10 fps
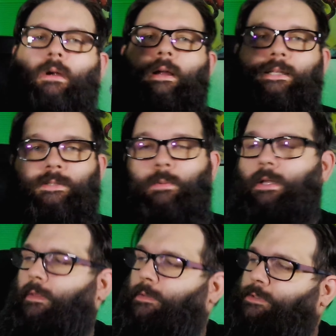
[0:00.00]
All right, sweet,
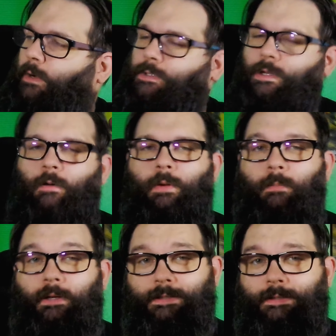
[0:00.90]
another Star Wars High
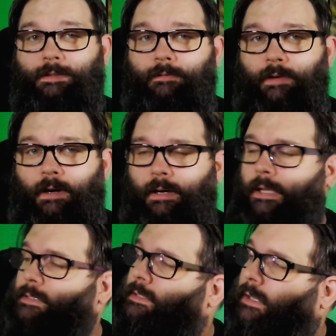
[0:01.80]
Republic. This is the
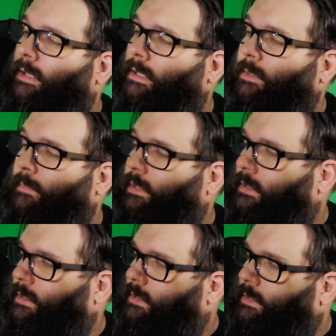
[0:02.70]
variant, um,
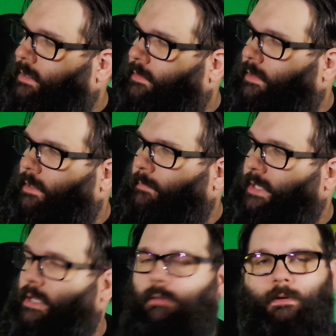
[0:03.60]
the
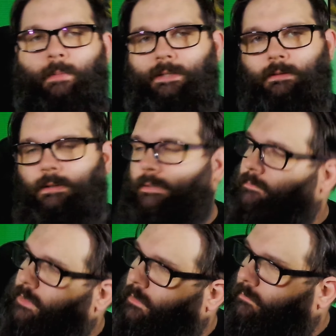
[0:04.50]
B cover, basically.
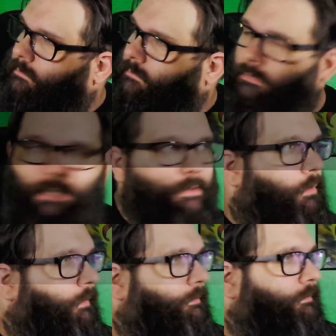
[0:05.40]
So that's
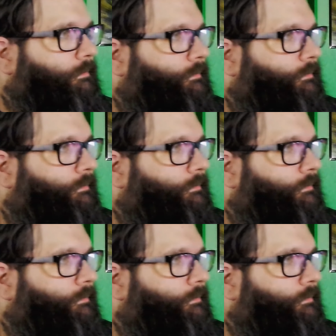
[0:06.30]
cool.